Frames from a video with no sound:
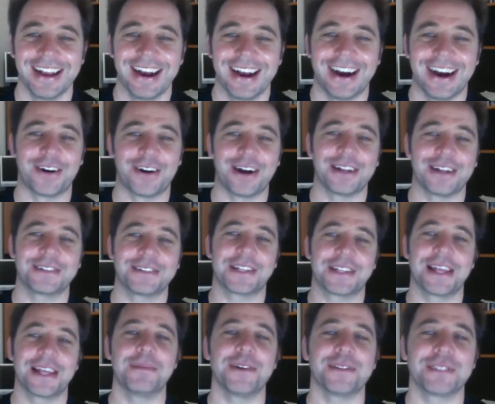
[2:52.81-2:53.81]
All right, so
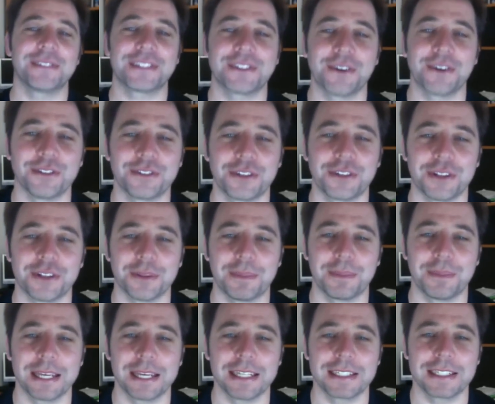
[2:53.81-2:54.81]
that moves us on to the
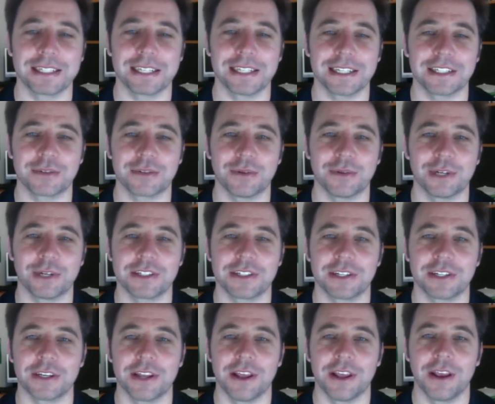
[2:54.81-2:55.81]
PingSkills
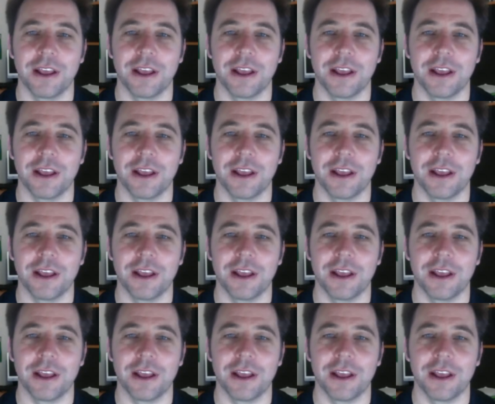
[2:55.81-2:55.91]
question